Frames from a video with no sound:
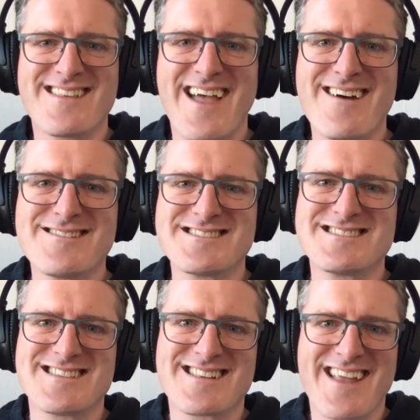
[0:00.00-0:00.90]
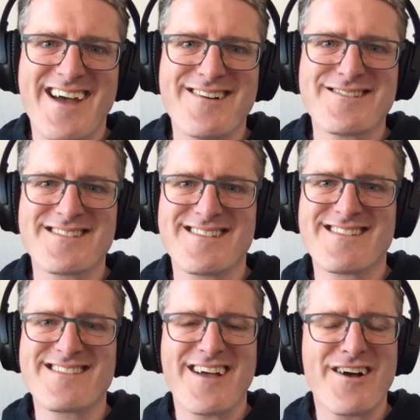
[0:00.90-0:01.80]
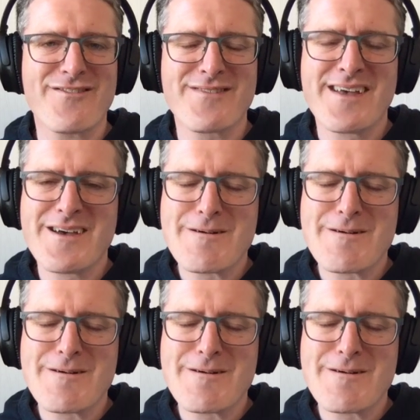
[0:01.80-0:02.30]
thousands and thousands of